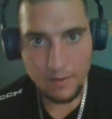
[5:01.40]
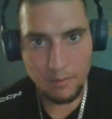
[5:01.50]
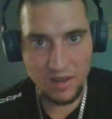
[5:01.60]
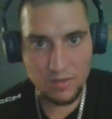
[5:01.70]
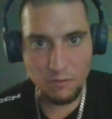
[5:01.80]

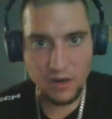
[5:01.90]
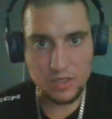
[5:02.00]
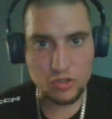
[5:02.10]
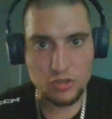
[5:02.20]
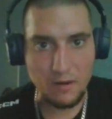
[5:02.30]
by the fucking
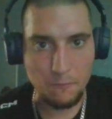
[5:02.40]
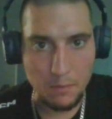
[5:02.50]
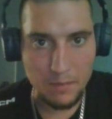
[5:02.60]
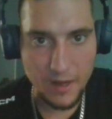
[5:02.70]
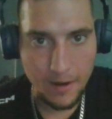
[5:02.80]
truck from
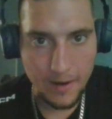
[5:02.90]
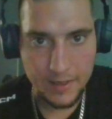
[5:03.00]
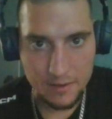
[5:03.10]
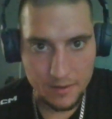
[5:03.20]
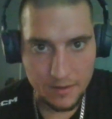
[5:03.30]

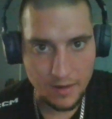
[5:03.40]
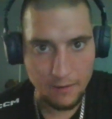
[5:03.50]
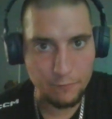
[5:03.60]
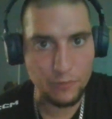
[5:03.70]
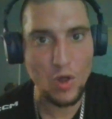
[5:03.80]
behind. I
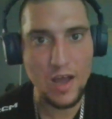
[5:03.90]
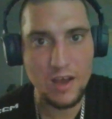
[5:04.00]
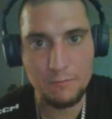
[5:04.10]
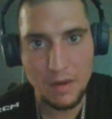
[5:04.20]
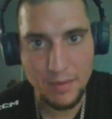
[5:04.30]
fly
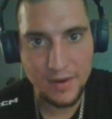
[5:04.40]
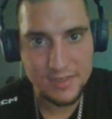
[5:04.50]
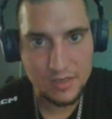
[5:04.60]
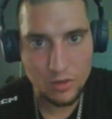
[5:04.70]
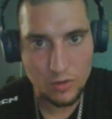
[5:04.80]
off my
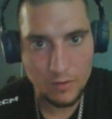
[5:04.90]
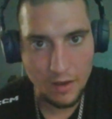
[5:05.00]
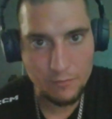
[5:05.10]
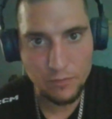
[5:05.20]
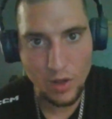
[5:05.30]
bicycle and I
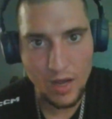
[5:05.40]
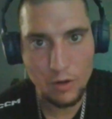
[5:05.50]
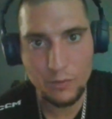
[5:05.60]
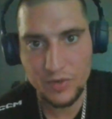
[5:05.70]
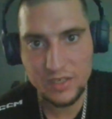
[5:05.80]
fly
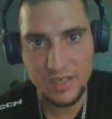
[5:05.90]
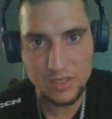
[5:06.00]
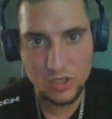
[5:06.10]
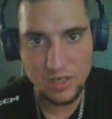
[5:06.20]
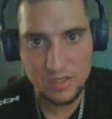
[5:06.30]
over a
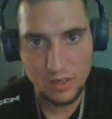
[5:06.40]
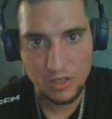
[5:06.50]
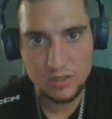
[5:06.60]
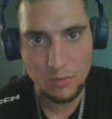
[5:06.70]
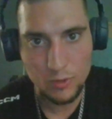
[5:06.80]
ditch into on
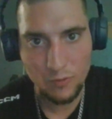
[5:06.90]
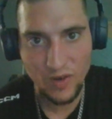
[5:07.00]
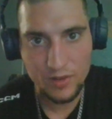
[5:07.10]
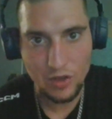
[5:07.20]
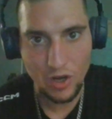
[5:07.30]
someone's
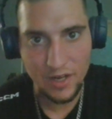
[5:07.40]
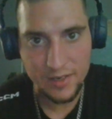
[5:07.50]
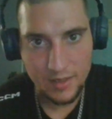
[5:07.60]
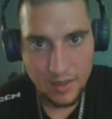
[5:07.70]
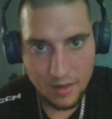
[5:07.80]
front lawn.
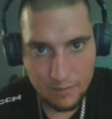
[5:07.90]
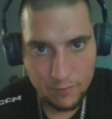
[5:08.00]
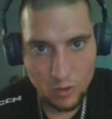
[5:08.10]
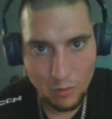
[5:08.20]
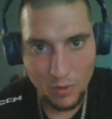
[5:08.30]

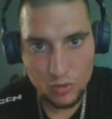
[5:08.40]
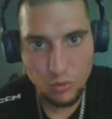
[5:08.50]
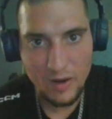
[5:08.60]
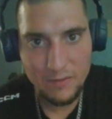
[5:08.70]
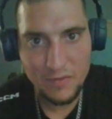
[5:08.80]
Flew about
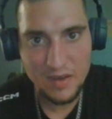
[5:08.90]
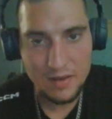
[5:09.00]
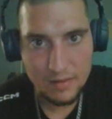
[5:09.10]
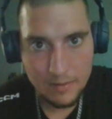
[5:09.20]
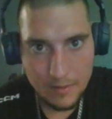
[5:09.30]
20 feet,
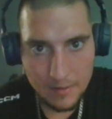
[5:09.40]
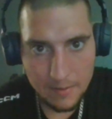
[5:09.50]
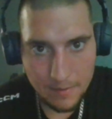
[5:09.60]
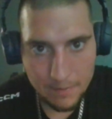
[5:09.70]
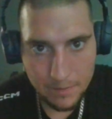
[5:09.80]

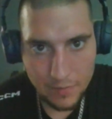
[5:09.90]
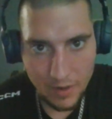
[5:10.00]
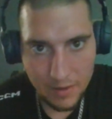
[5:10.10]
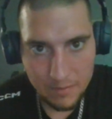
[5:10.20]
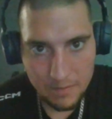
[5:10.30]

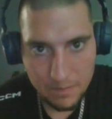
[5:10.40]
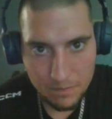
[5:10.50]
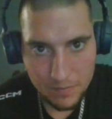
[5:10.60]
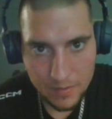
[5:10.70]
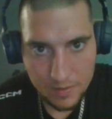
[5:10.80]
right?
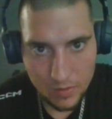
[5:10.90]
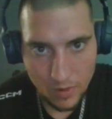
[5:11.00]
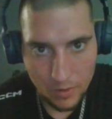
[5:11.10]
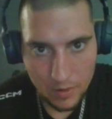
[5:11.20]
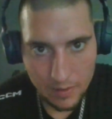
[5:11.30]

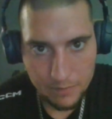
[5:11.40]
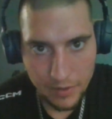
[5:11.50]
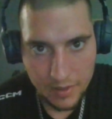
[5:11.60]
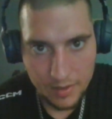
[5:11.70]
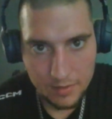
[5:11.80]
So I'm
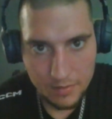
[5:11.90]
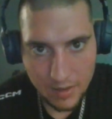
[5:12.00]
fucking